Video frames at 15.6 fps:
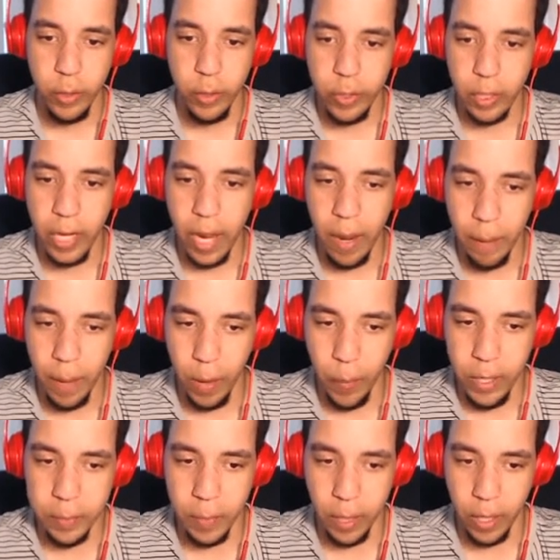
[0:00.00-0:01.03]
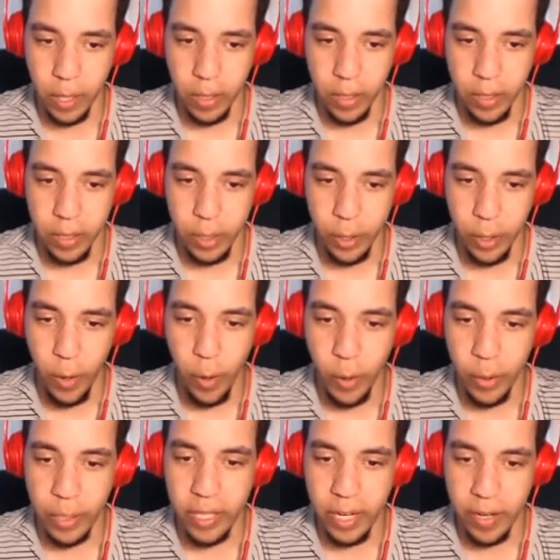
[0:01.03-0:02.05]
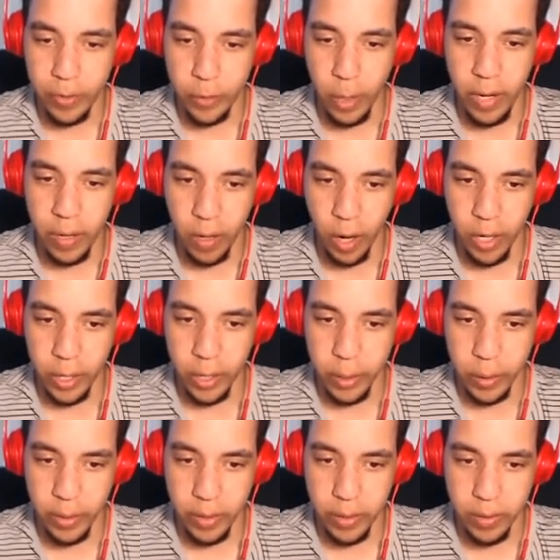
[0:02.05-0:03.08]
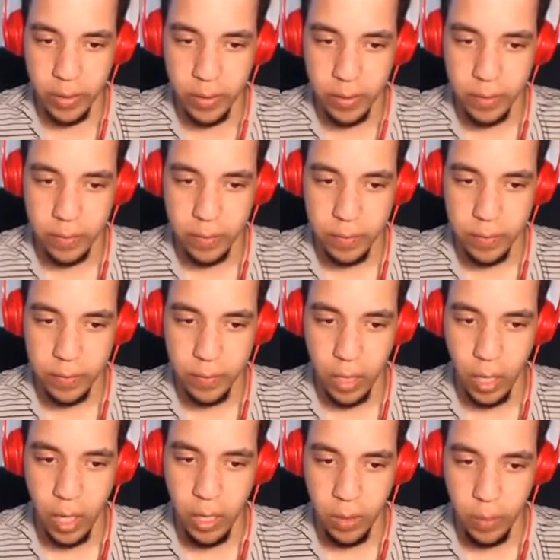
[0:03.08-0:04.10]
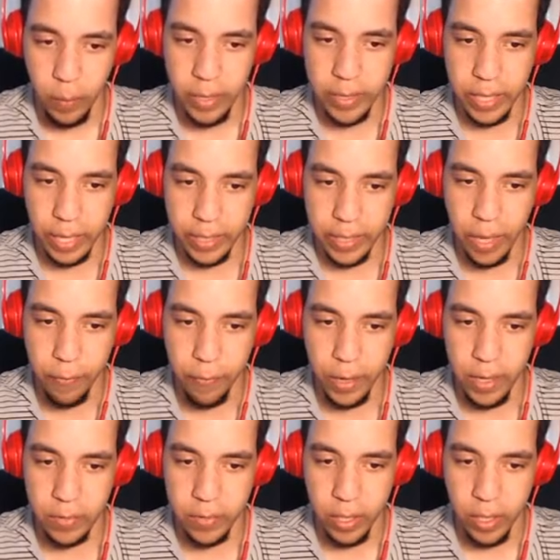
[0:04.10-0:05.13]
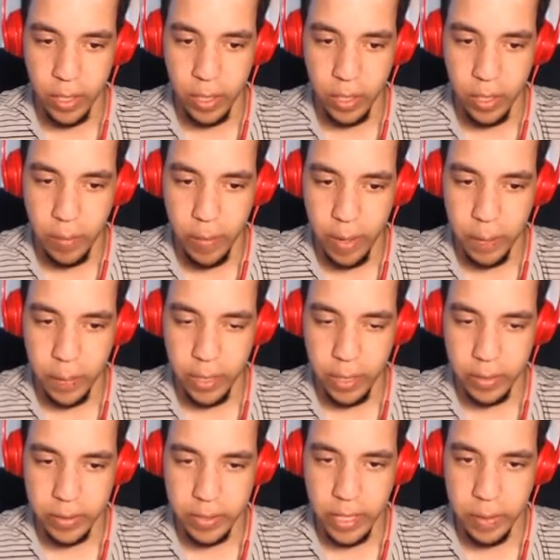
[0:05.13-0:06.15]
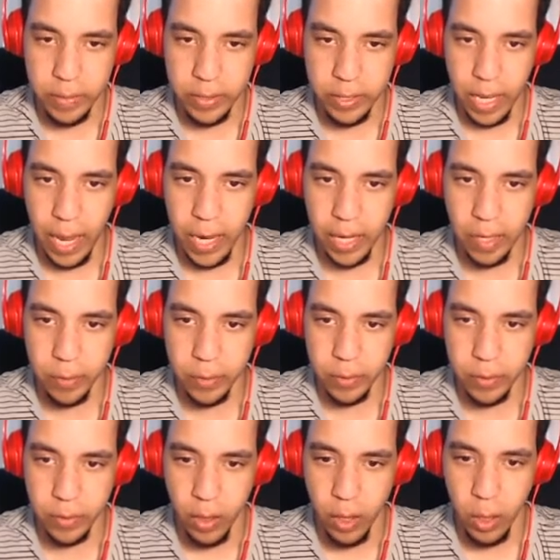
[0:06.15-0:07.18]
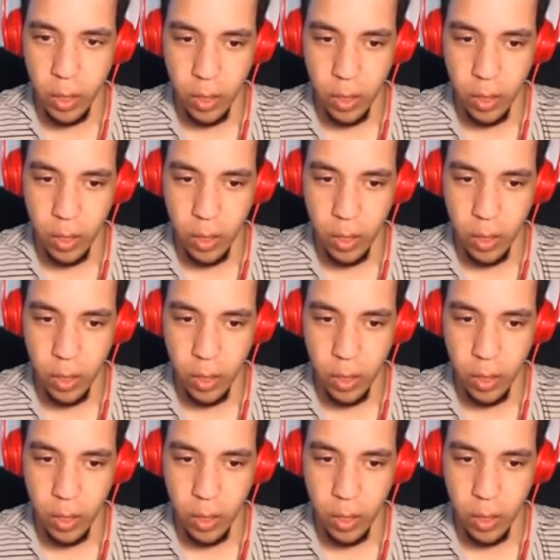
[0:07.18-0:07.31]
You took out my Whismur. You're no ordinary trainer, are you? Huh? Wait a second. That face. You might be Team Snagems.